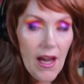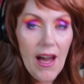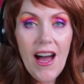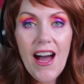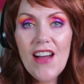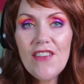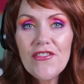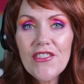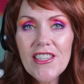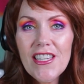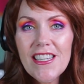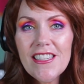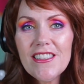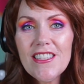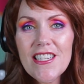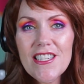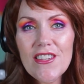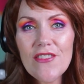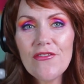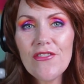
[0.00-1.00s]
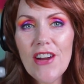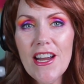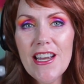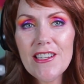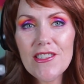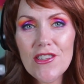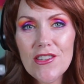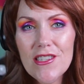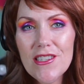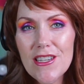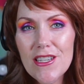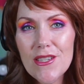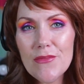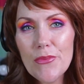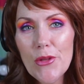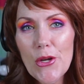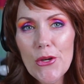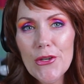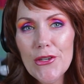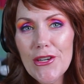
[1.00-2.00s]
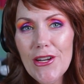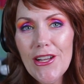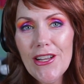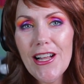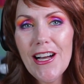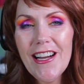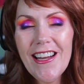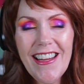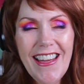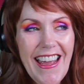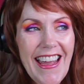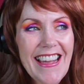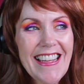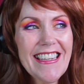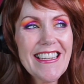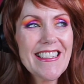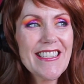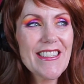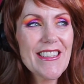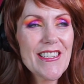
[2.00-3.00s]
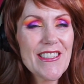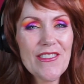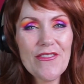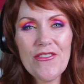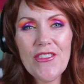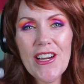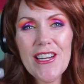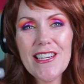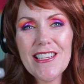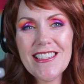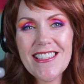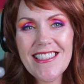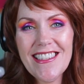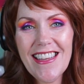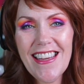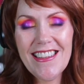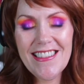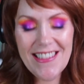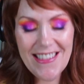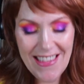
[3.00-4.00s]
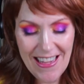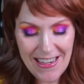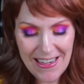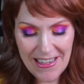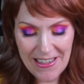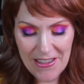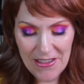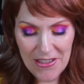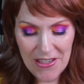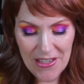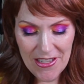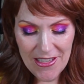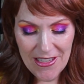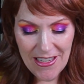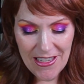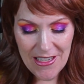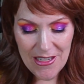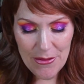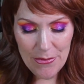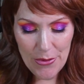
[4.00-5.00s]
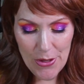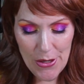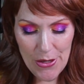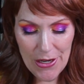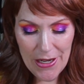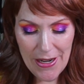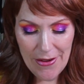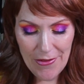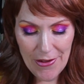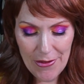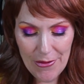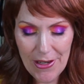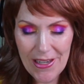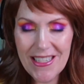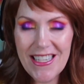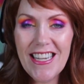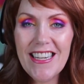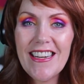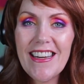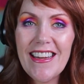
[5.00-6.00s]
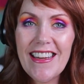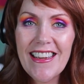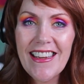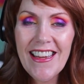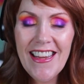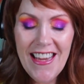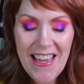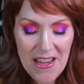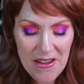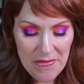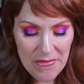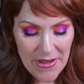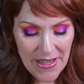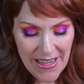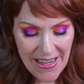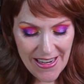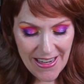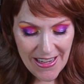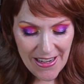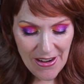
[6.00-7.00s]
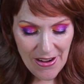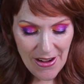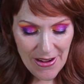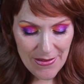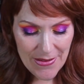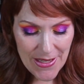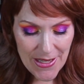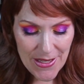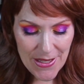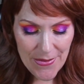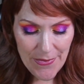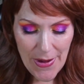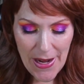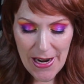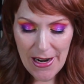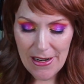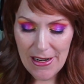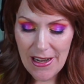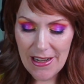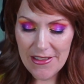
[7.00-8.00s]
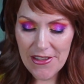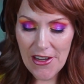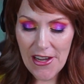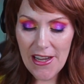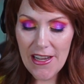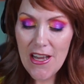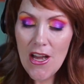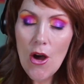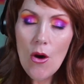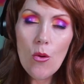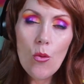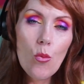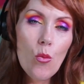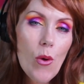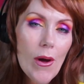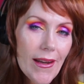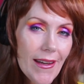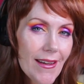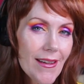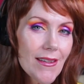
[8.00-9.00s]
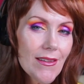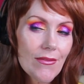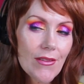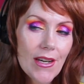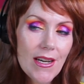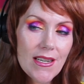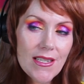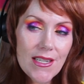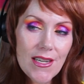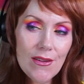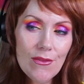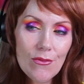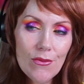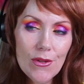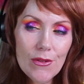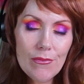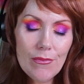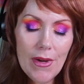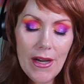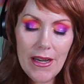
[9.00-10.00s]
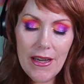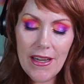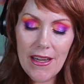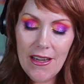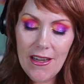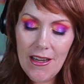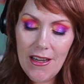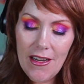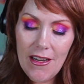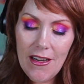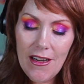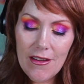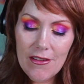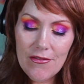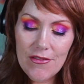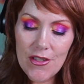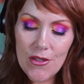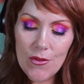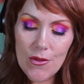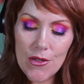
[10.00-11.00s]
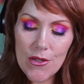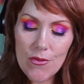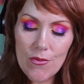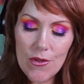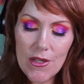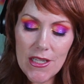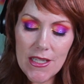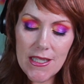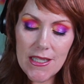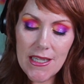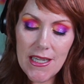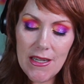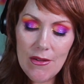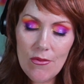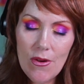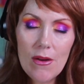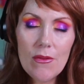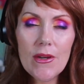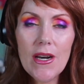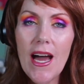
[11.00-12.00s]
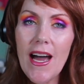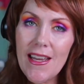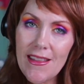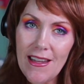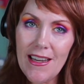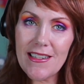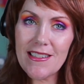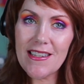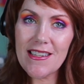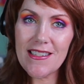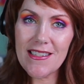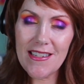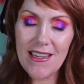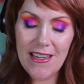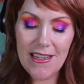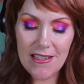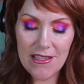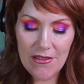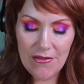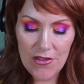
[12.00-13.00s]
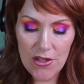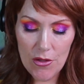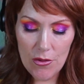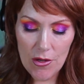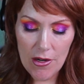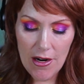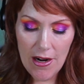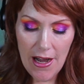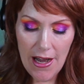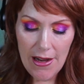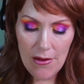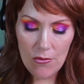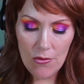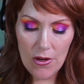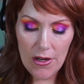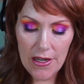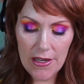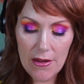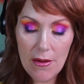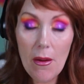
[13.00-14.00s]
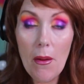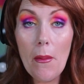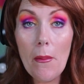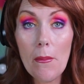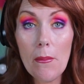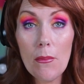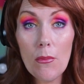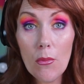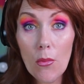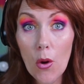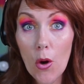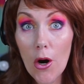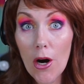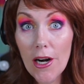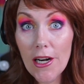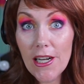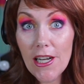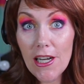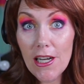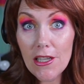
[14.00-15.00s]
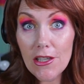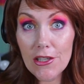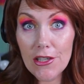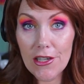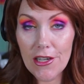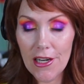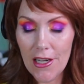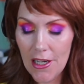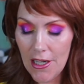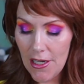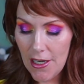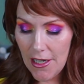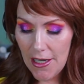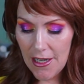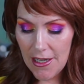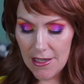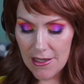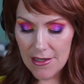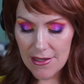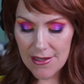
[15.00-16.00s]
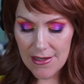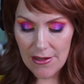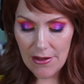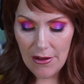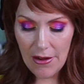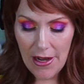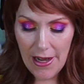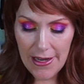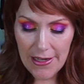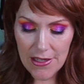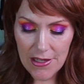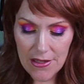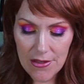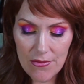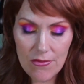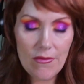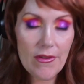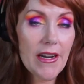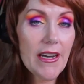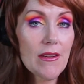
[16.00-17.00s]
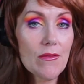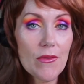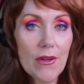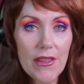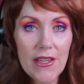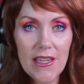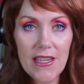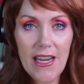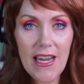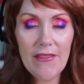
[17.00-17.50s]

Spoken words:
I feel like Lisa Frank just exploded. All 80s Lisa Frank aesthetic just exploded everywhere today. But, you know, I was inspired. I thought, what kind of content would my viewers want to see? What would I like to see as a viewer? I want more color. And so I just ran with it.